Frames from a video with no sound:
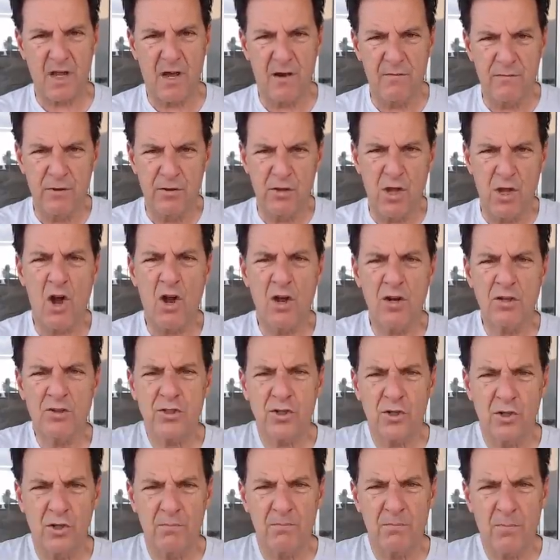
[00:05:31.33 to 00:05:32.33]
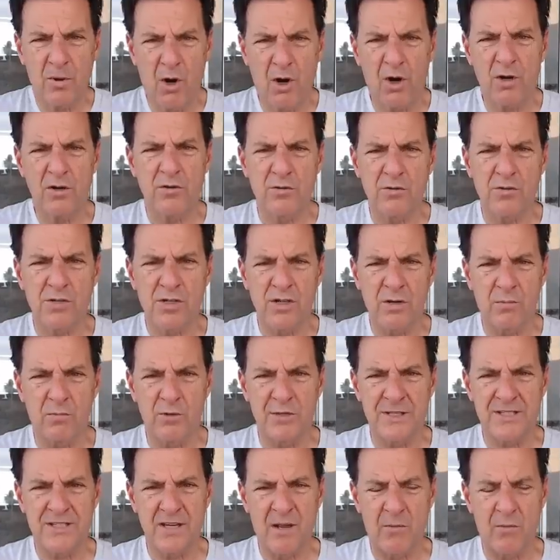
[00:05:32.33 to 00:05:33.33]
of long-term partnership
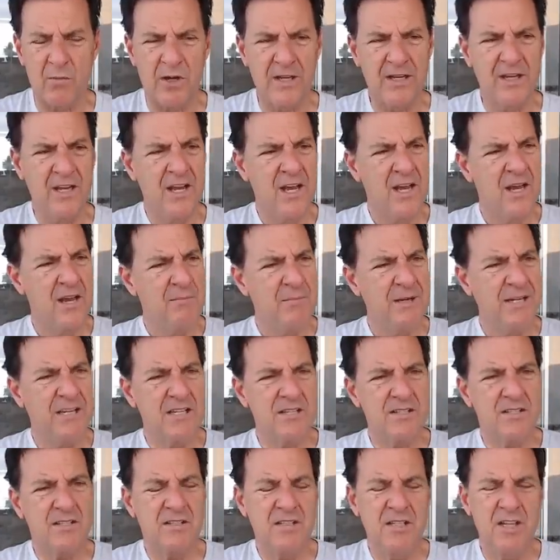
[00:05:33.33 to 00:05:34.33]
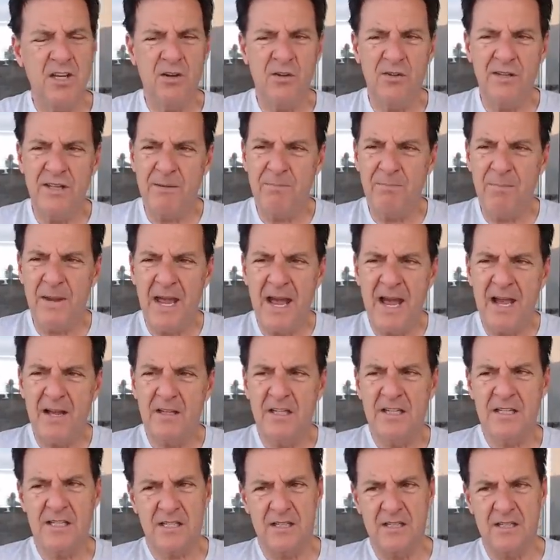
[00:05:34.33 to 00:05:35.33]
with someone. Because, you know, in the past,
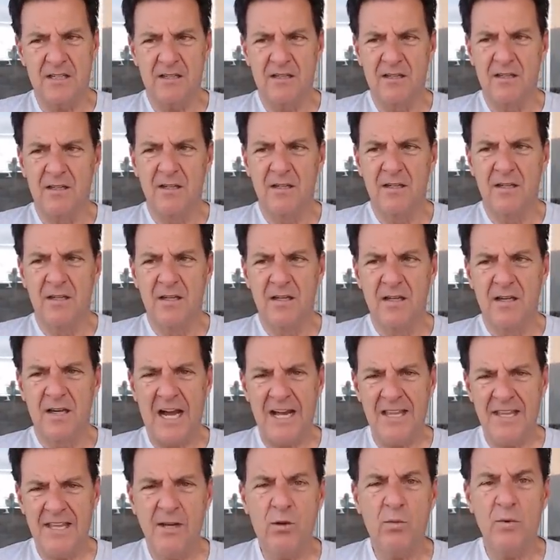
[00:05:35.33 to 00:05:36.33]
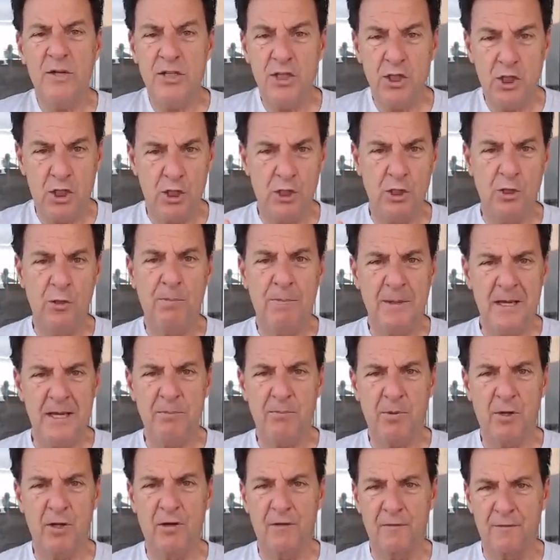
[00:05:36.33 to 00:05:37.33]
listen, I think when two
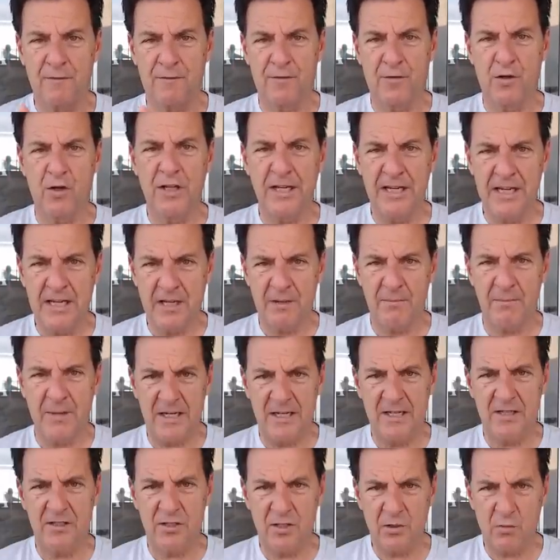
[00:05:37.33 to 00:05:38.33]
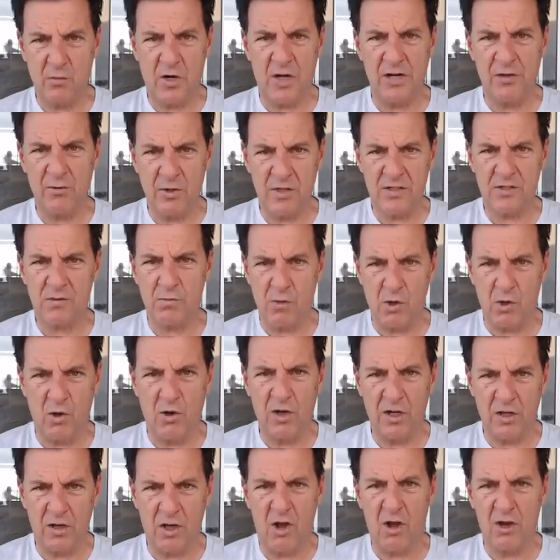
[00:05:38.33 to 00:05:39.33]
people are fully committed to want to
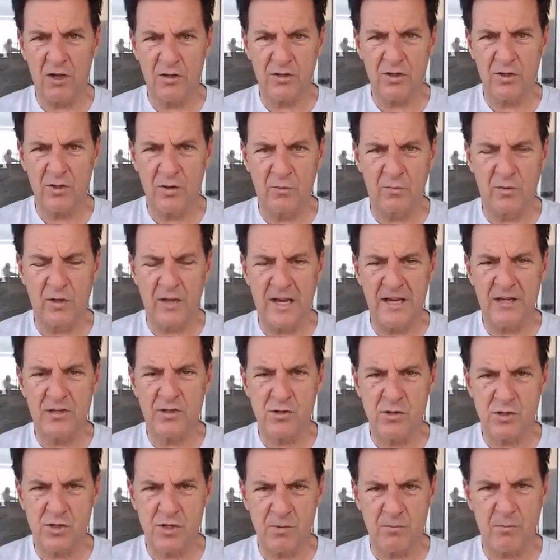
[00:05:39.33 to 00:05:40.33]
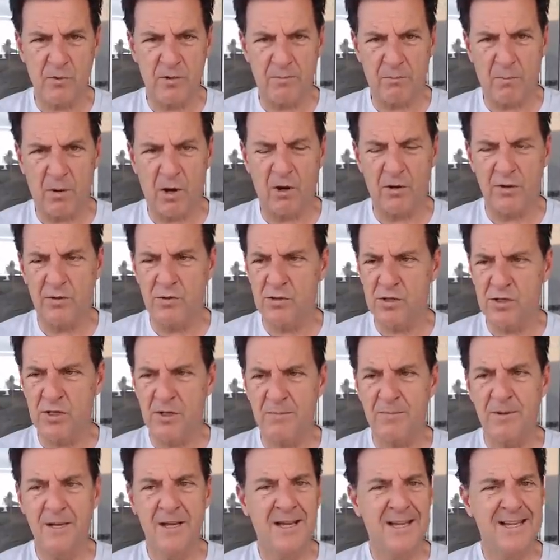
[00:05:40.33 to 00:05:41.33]
explore a long-term relationship with
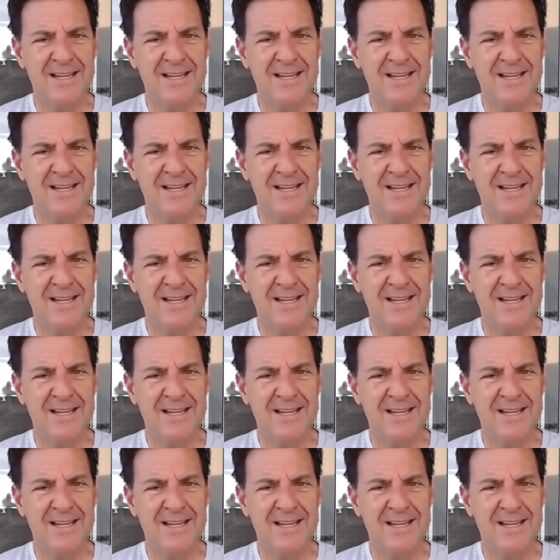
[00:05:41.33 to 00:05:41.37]
partnership,